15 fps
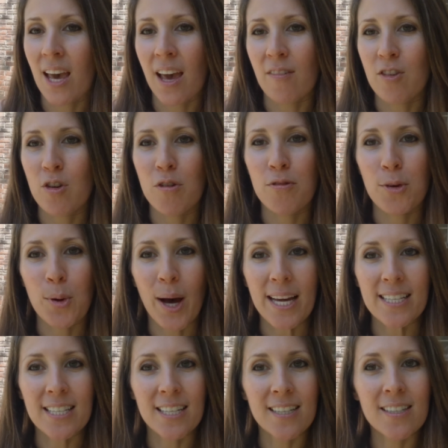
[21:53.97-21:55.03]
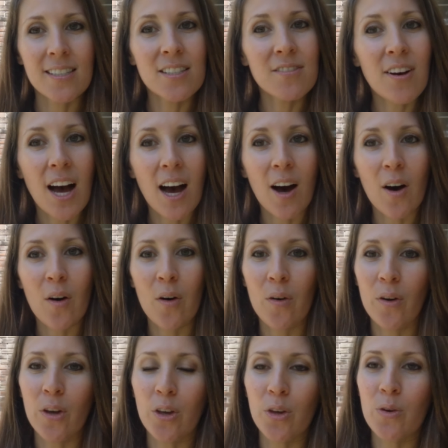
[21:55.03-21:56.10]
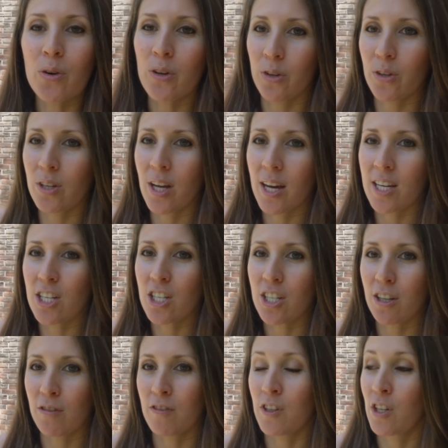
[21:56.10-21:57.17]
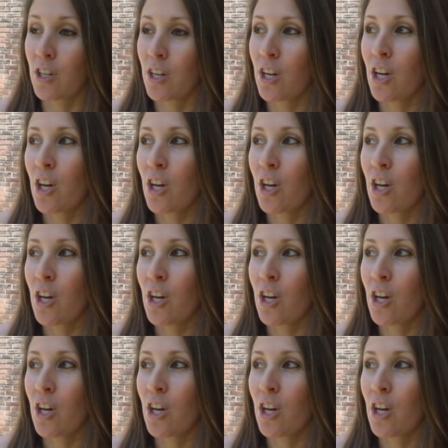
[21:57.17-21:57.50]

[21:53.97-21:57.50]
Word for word: gave you a few ideas of how you could shift